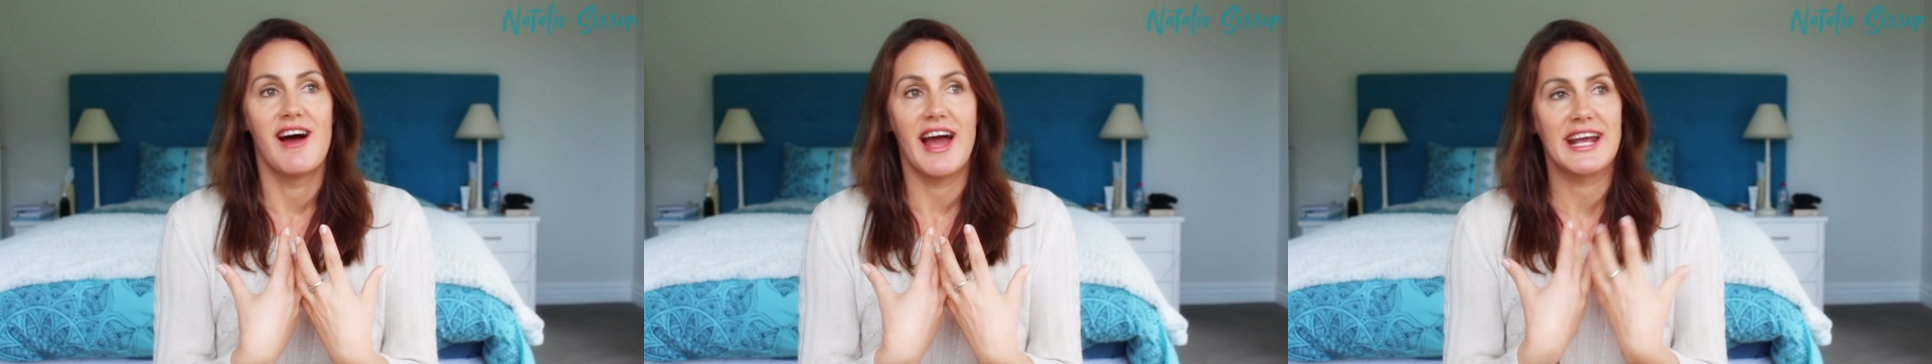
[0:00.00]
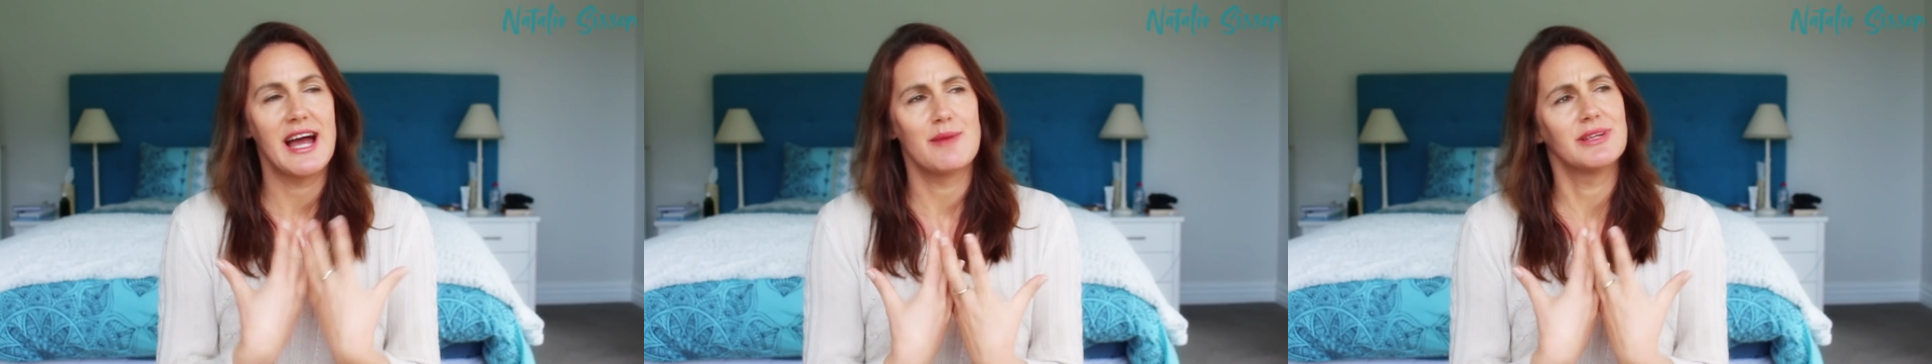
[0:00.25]

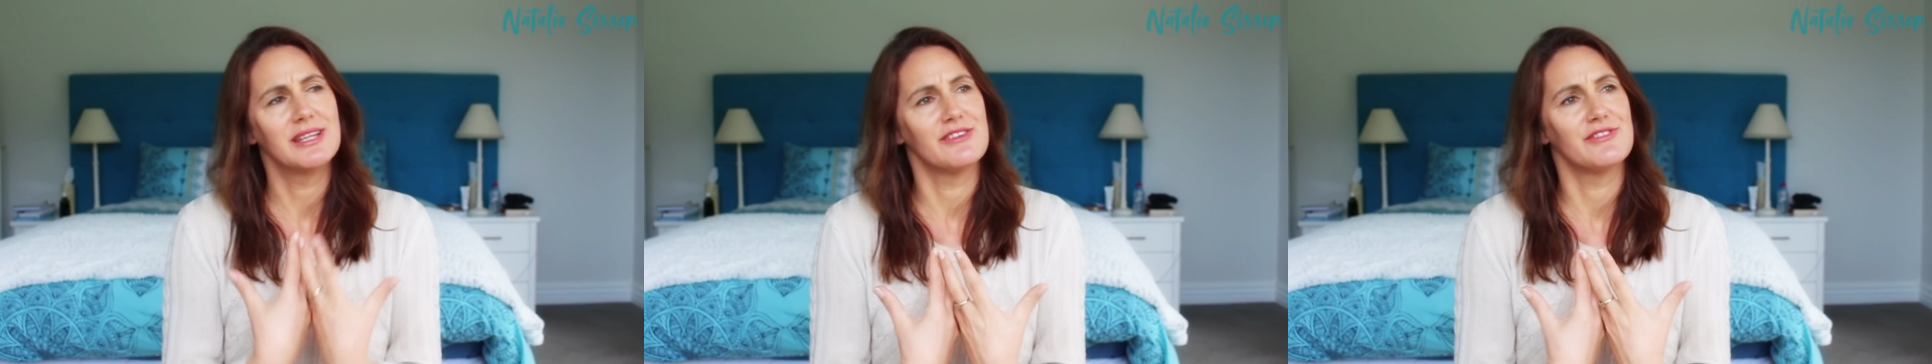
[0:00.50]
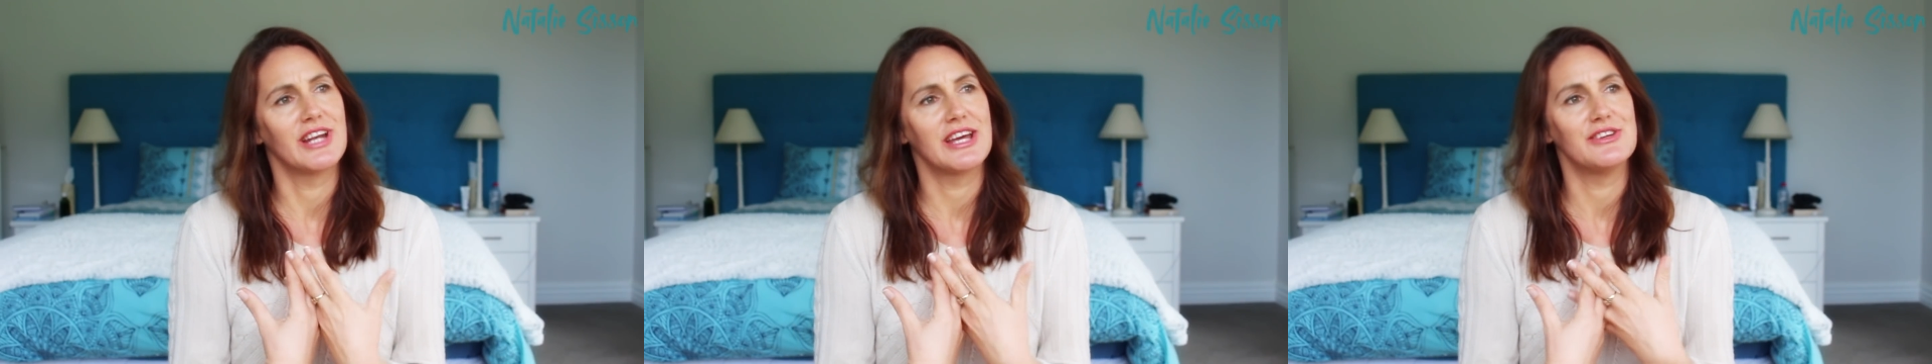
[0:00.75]
I can't
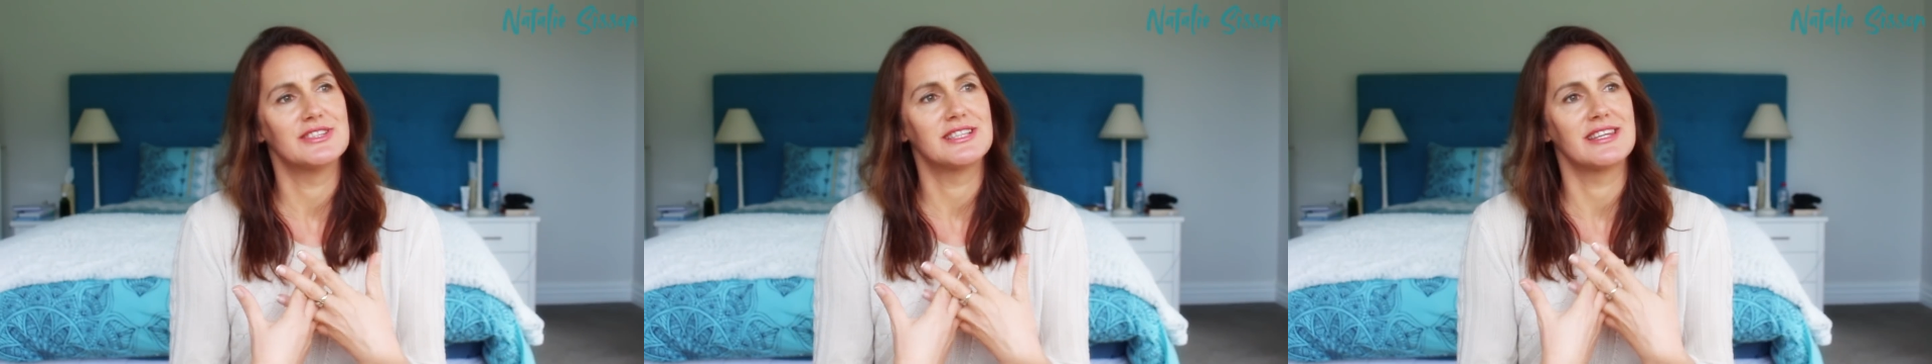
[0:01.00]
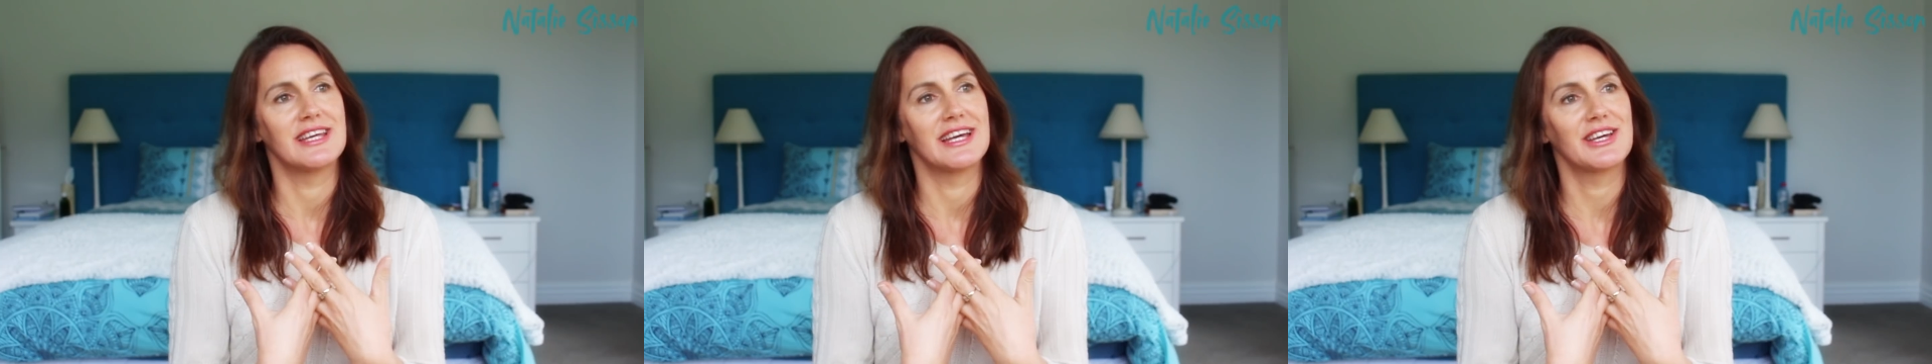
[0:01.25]
believe that I used
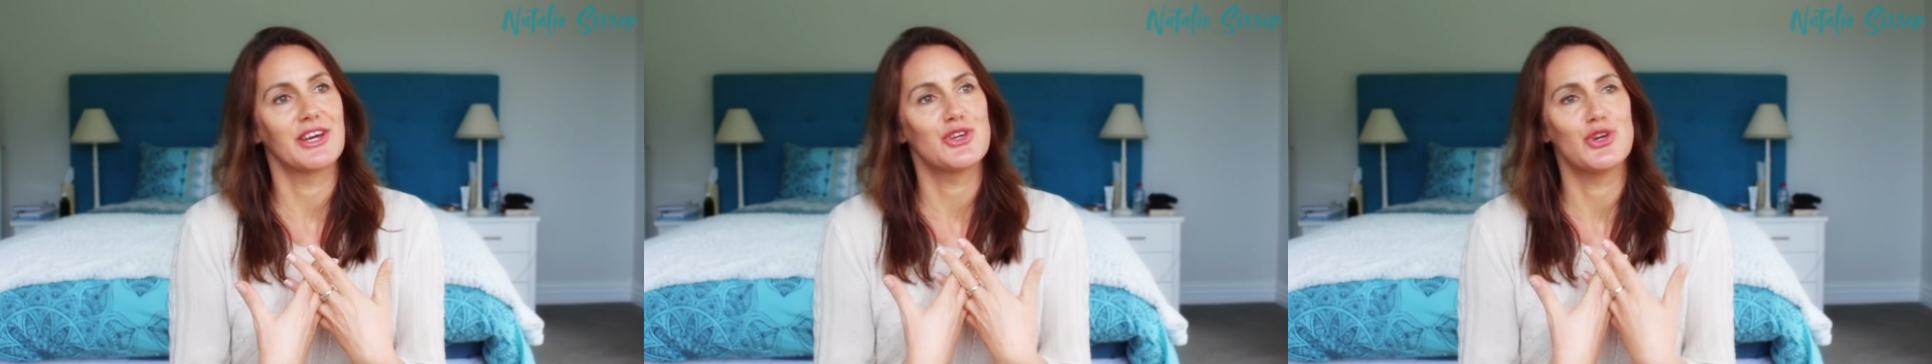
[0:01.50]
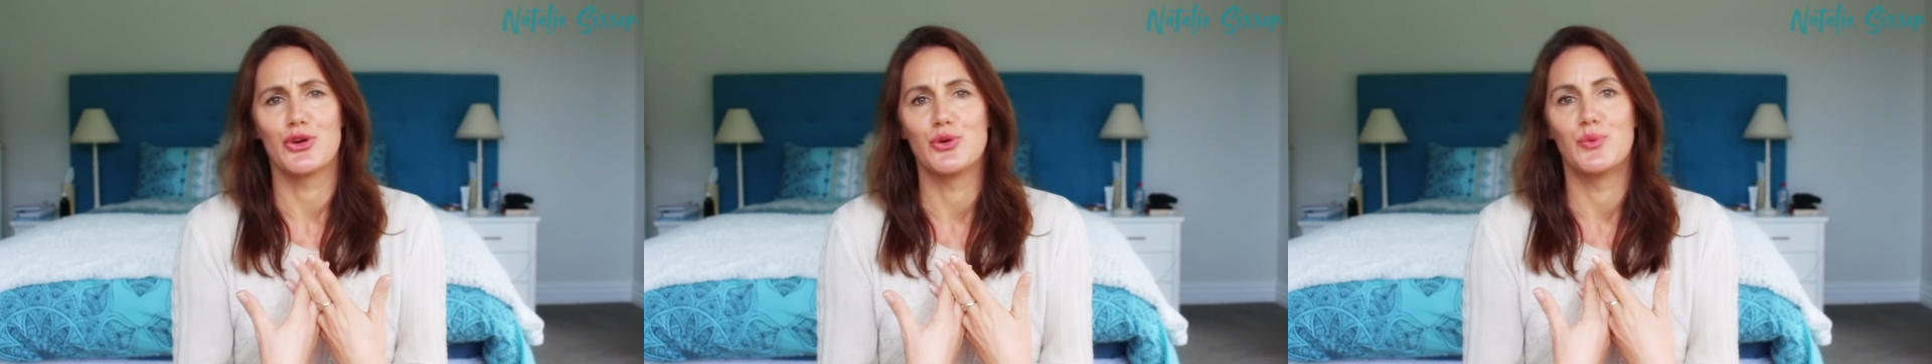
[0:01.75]
to think
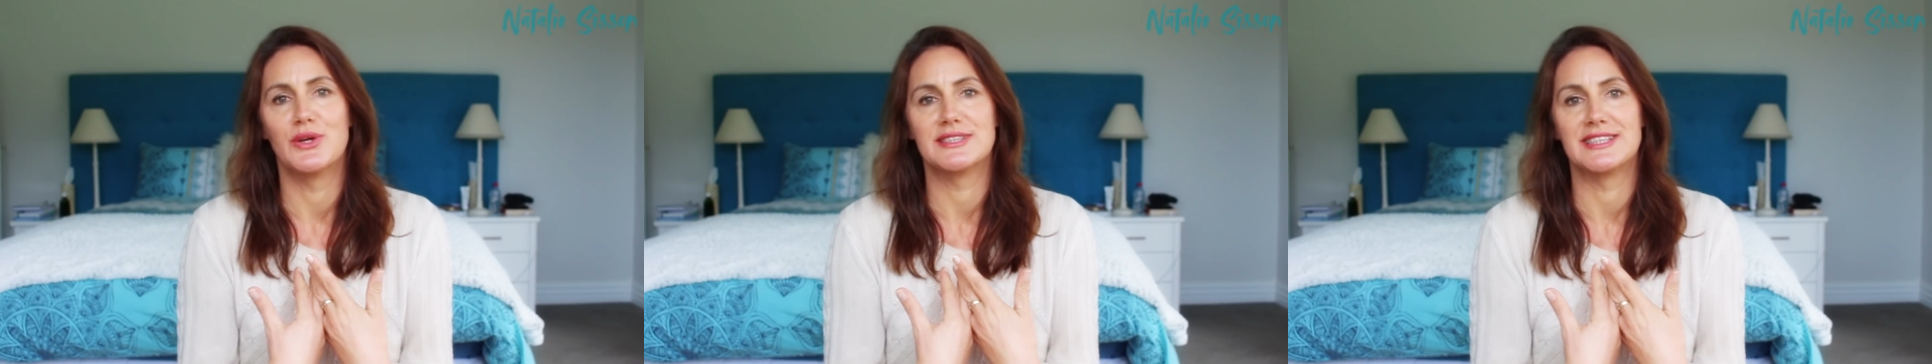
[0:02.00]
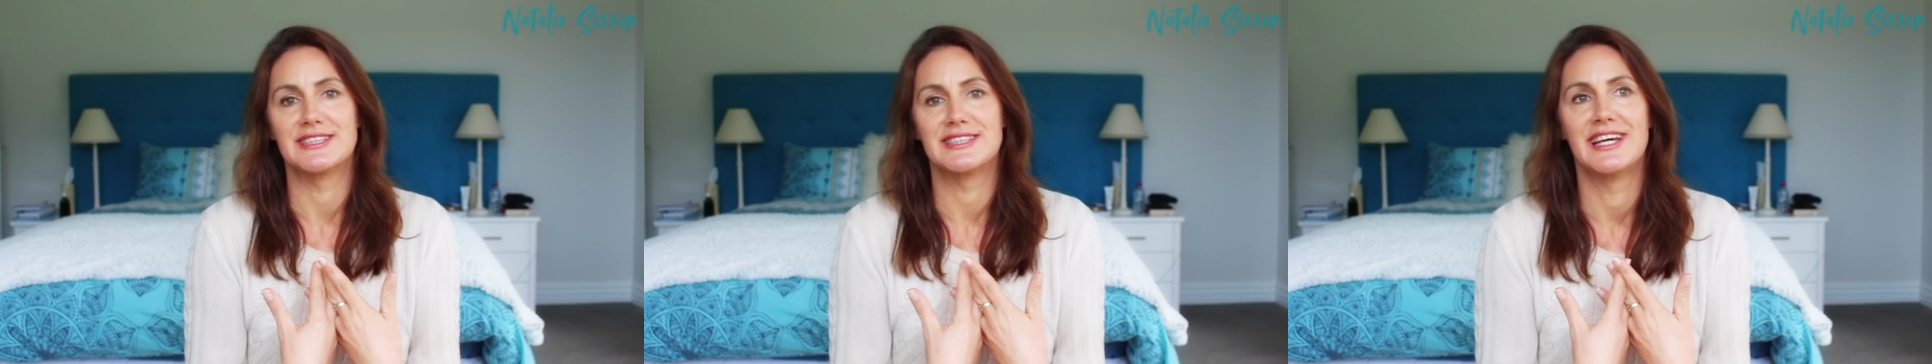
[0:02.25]
yoga
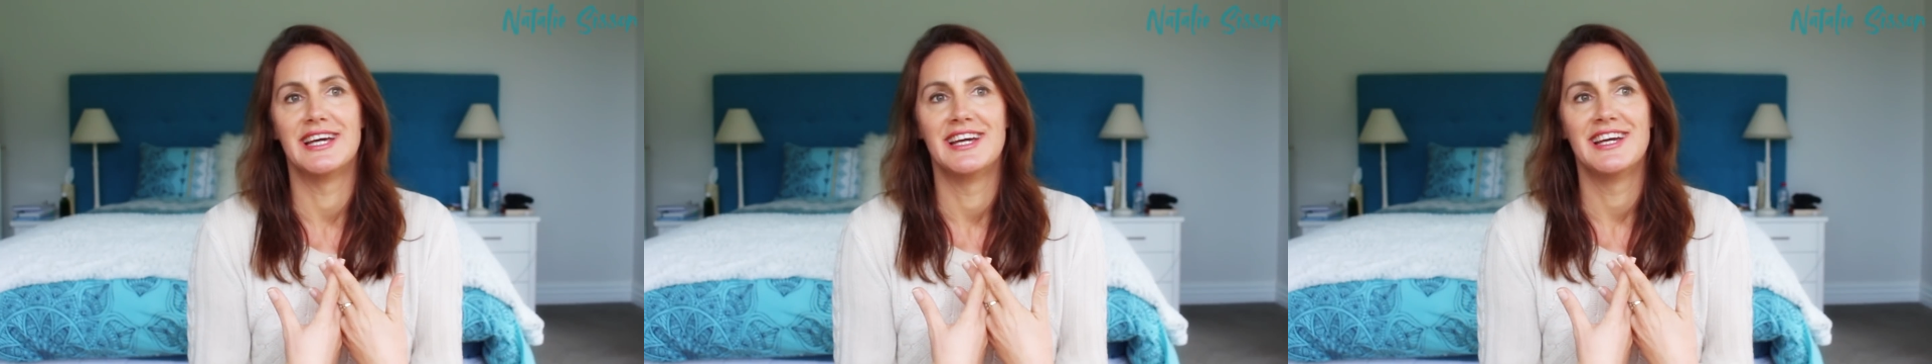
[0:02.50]
wasn't